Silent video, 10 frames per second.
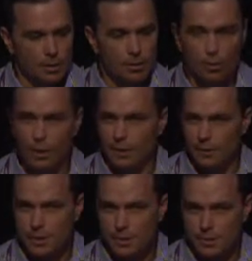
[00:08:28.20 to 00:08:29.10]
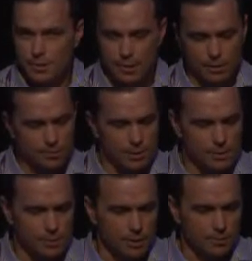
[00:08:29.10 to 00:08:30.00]
all areas across the health
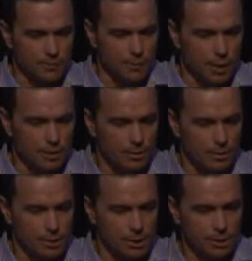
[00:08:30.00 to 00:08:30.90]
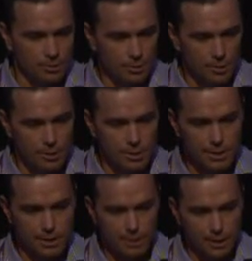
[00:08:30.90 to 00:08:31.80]
district, from radiology,
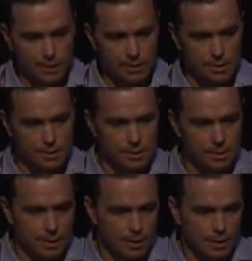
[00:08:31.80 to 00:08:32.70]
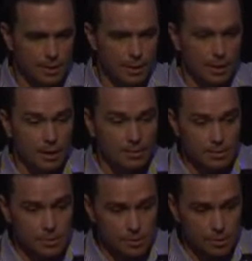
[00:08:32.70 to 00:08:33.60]
neurology, theatres,
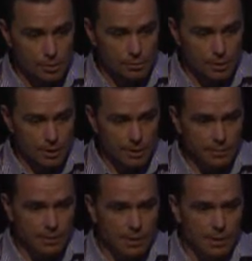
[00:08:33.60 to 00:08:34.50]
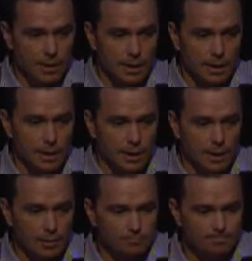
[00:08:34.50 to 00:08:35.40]
surgery,
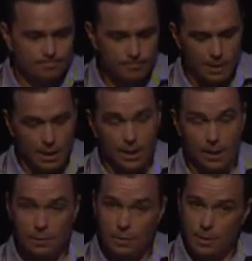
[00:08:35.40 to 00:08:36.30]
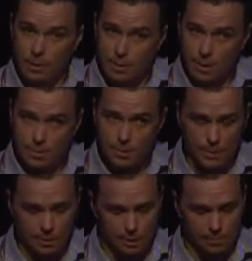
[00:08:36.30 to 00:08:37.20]
and even
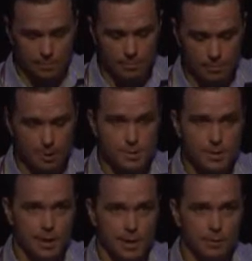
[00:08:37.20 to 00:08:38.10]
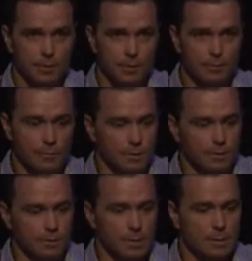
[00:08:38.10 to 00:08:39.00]
subsequently post that, we've even
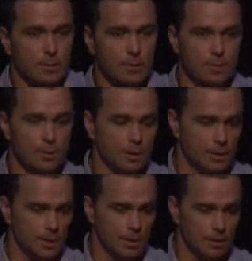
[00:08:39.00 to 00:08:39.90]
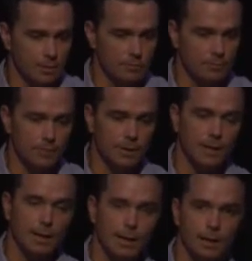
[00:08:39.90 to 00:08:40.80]
got some of the hospital executive
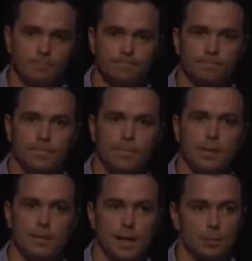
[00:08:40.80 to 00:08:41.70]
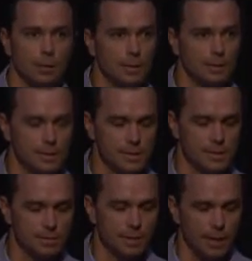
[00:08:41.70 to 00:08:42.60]
dabbling in the
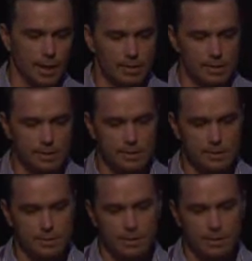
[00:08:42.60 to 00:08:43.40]
system and the access.